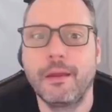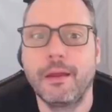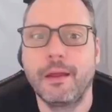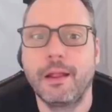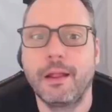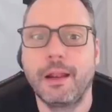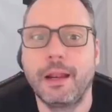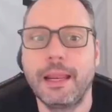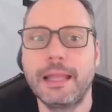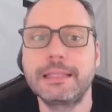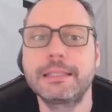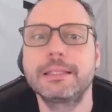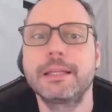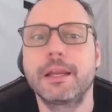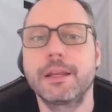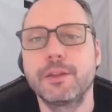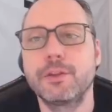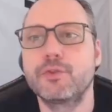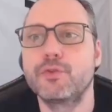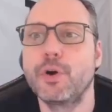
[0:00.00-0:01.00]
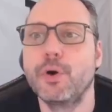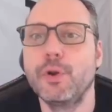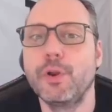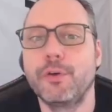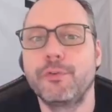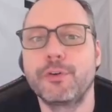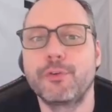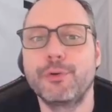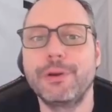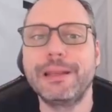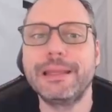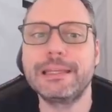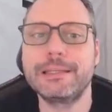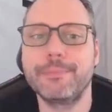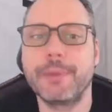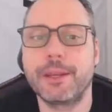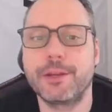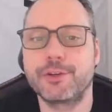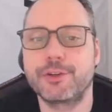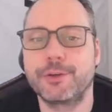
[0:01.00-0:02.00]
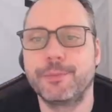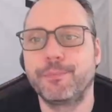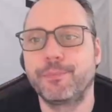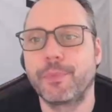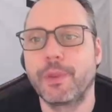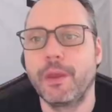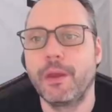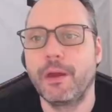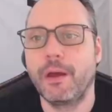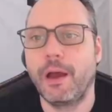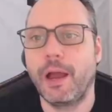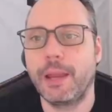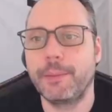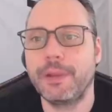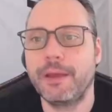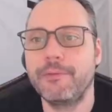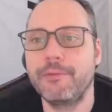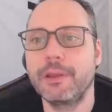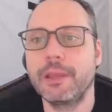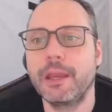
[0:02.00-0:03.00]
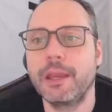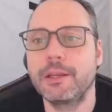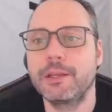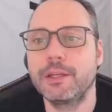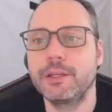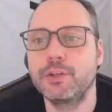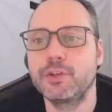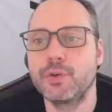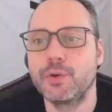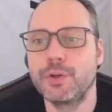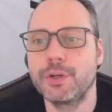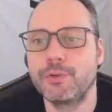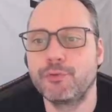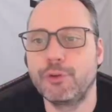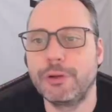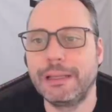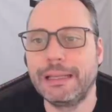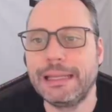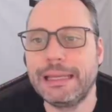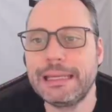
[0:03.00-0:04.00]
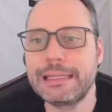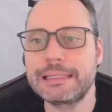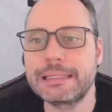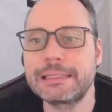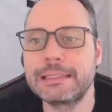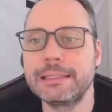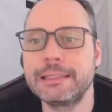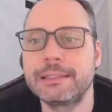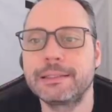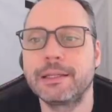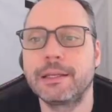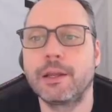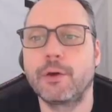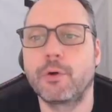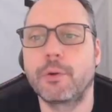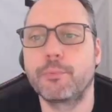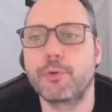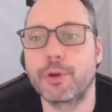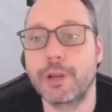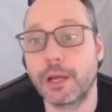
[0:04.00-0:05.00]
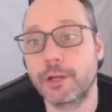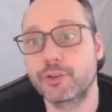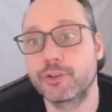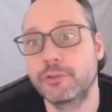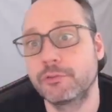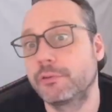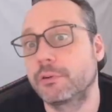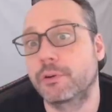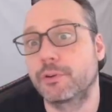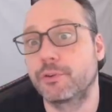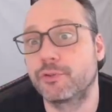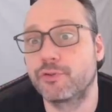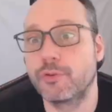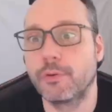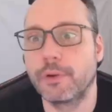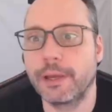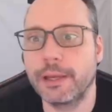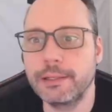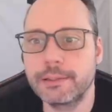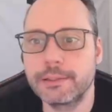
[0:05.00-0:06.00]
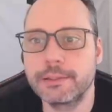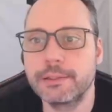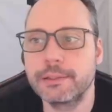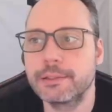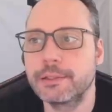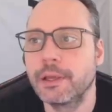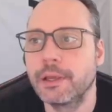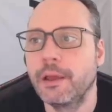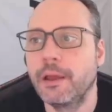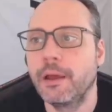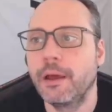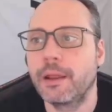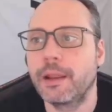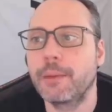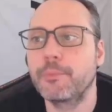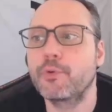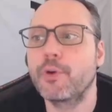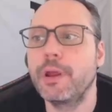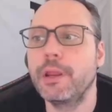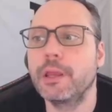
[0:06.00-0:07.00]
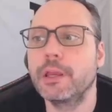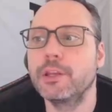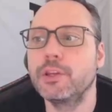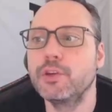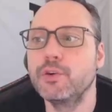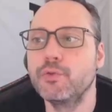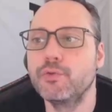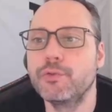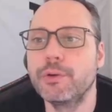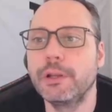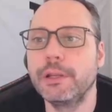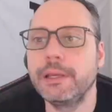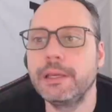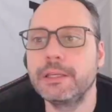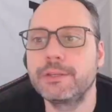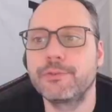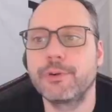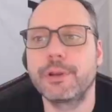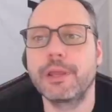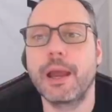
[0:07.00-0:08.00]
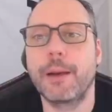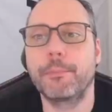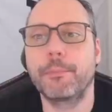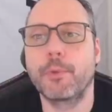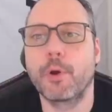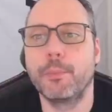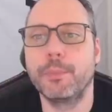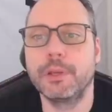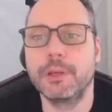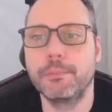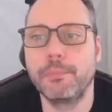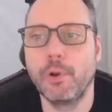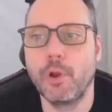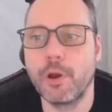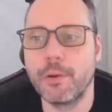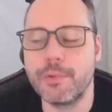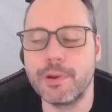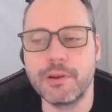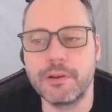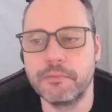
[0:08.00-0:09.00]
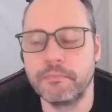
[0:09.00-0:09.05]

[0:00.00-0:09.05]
Let's start in the role of a release manager. I'm navigating to the releases list in our production or controller instance, and I'm creating a new release for the upcoming deployment.